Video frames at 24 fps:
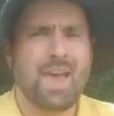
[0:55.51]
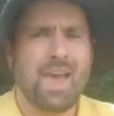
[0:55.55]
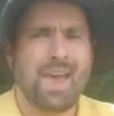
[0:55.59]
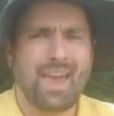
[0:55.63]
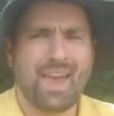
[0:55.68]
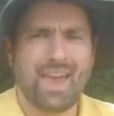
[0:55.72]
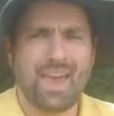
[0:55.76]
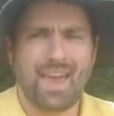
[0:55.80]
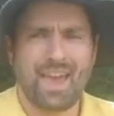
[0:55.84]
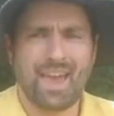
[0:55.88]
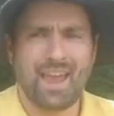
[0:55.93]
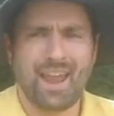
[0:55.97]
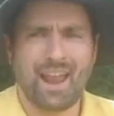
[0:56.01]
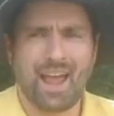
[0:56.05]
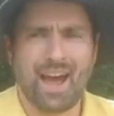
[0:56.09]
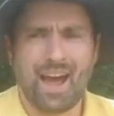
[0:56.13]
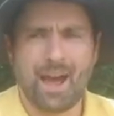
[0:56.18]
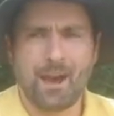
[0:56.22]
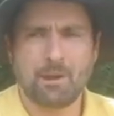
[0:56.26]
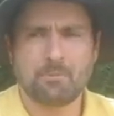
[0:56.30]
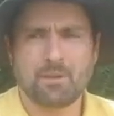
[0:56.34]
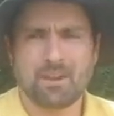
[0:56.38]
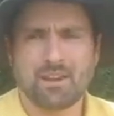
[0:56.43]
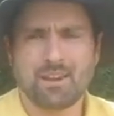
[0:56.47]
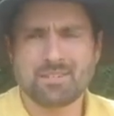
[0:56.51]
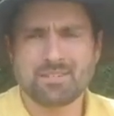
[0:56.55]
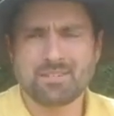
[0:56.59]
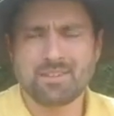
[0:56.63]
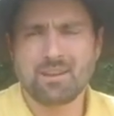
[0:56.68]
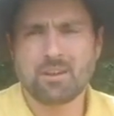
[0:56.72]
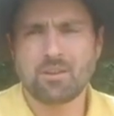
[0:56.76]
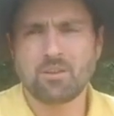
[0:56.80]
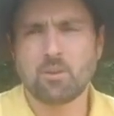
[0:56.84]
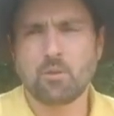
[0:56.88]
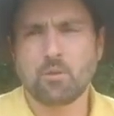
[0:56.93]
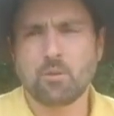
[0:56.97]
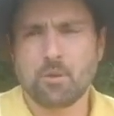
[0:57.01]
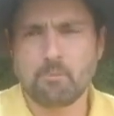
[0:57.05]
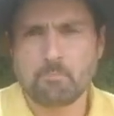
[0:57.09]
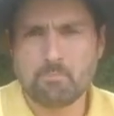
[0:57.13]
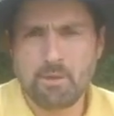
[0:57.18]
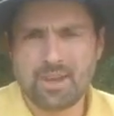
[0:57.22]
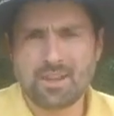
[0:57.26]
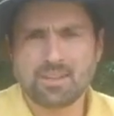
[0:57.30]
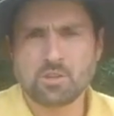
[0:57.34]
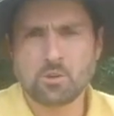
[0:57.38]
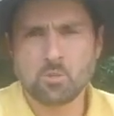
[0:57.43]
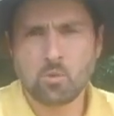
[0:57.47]
and I'm going to tell you the
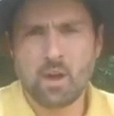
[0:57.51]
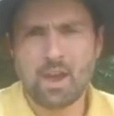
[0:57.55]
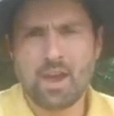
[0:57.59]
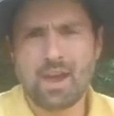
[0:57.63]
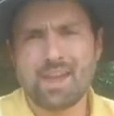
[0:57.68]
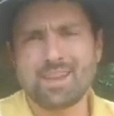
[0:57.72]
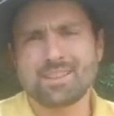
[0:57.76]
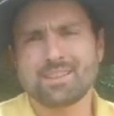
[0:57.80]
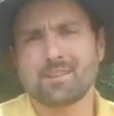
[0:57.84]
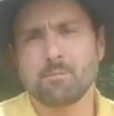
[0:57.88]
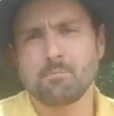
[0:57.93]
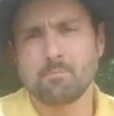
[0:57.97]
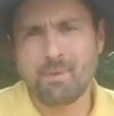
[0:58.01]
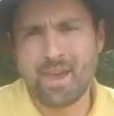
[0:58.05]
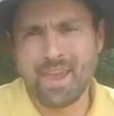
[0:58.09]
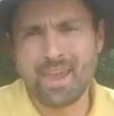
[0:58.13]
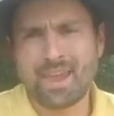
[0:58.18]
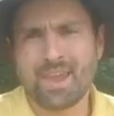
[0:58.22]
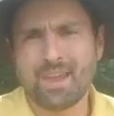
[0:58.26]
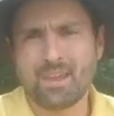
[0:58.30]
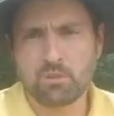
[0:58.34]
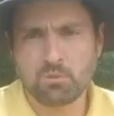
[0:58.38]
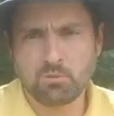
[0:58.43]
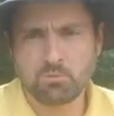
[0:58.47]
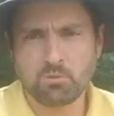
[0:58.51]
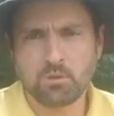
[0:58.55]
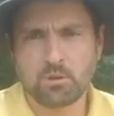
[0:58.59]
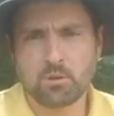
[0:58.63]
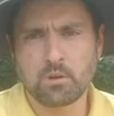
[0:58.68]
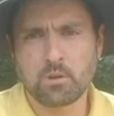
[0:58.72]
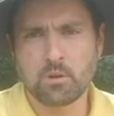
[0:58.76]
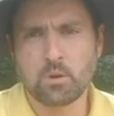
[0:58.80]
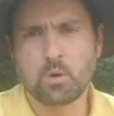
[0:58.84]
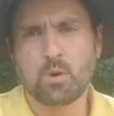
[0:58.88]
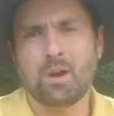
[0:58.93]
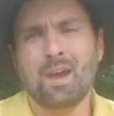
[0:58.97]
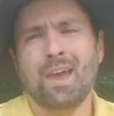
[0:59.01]
best way to make it through